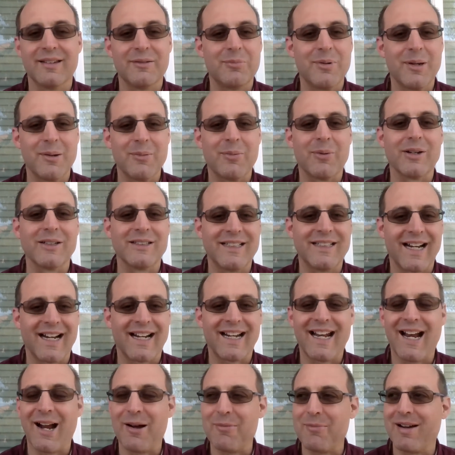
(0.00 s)
People are
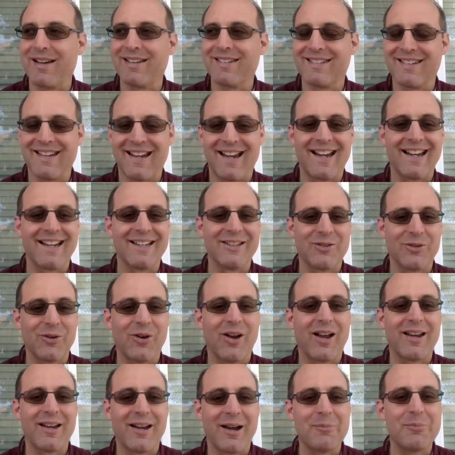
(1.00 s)
checking out my sign. So
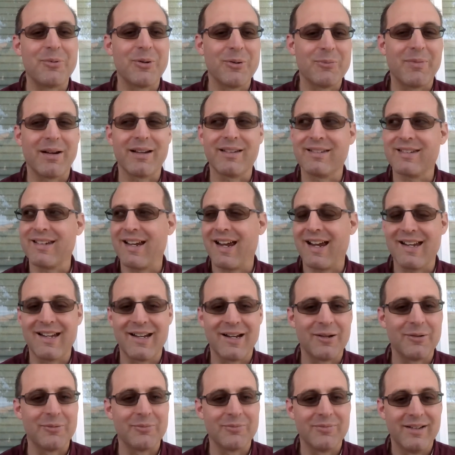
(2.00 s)
I put my sign
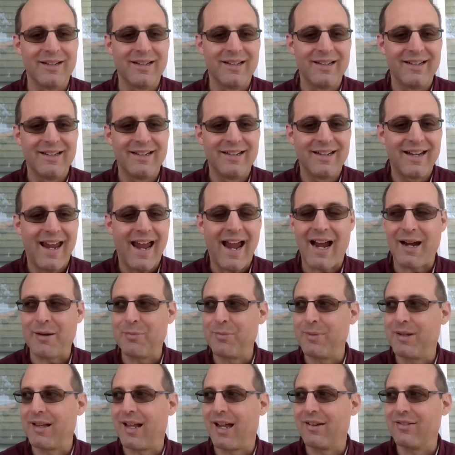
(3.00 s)
up,
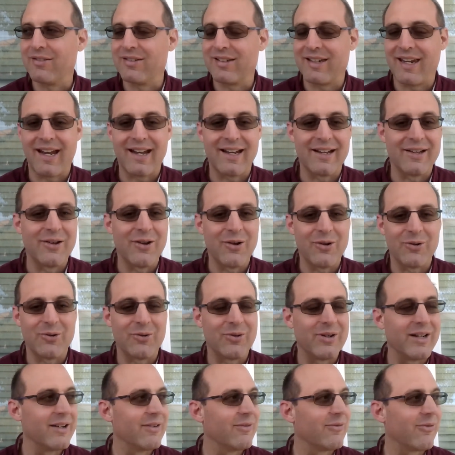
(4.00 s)
Acme Live Scan and
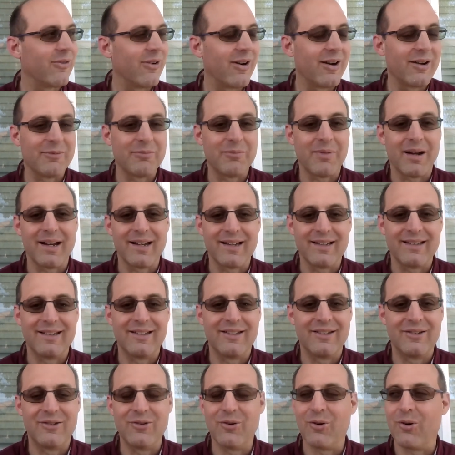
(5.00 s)
Notary in front of my
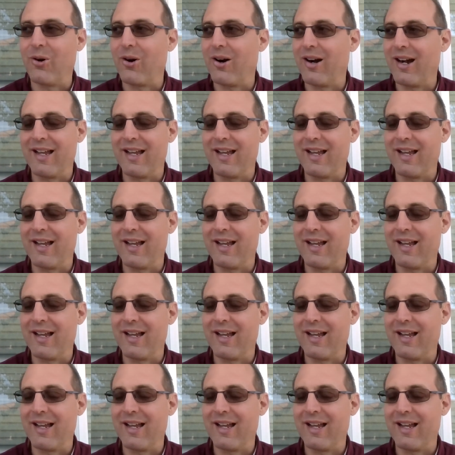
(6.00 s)
door.